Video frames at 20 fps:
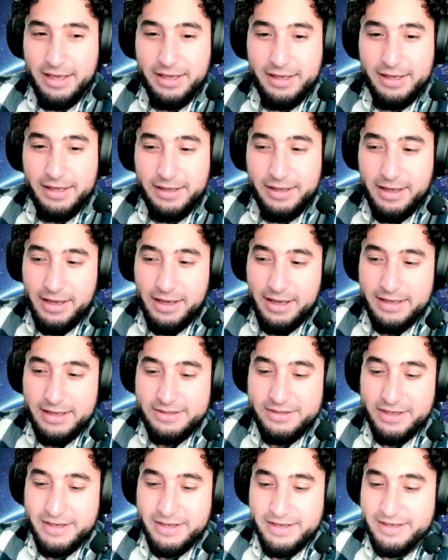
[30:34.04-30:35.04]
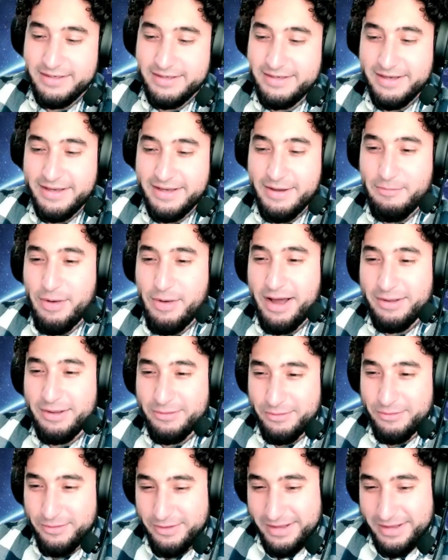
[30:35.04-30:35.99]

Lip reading: It's like, come on,